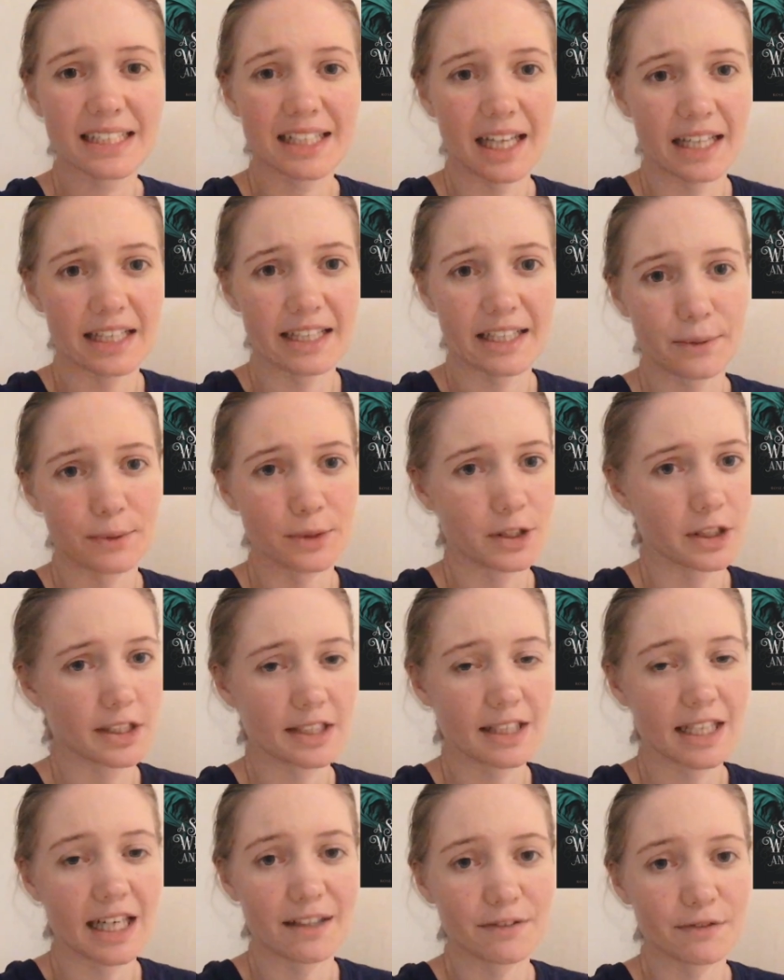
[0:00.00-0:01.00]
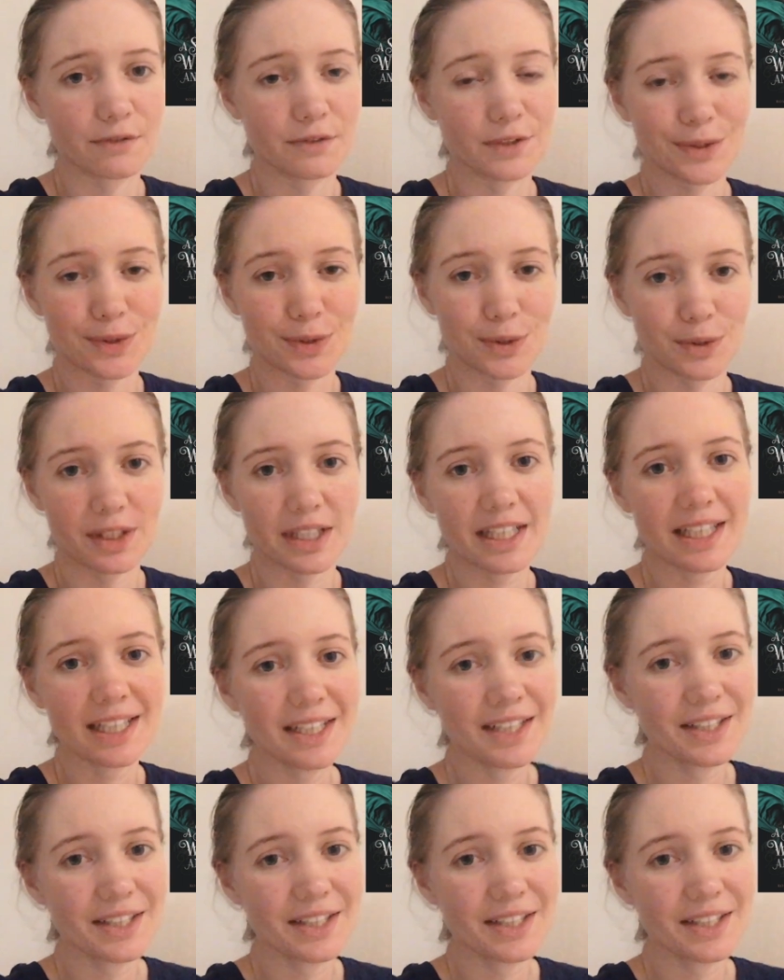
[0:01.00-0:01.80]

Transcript: like it was just half of the story.